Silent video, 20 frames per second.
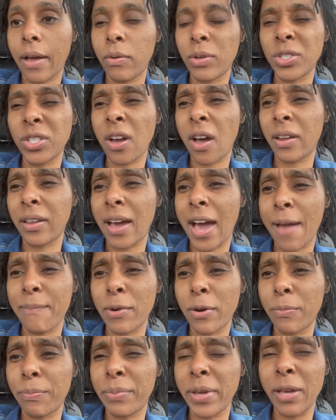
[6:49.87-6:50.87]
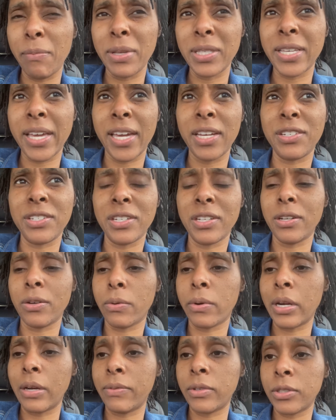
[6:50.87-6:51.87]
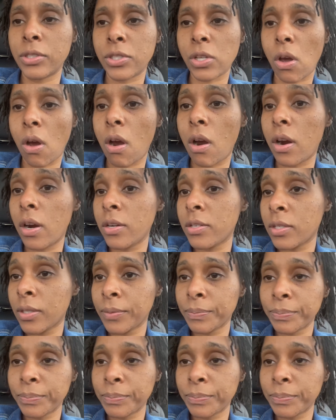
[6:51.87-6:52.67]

what you call it, hyperpigmentation or whatever, scars.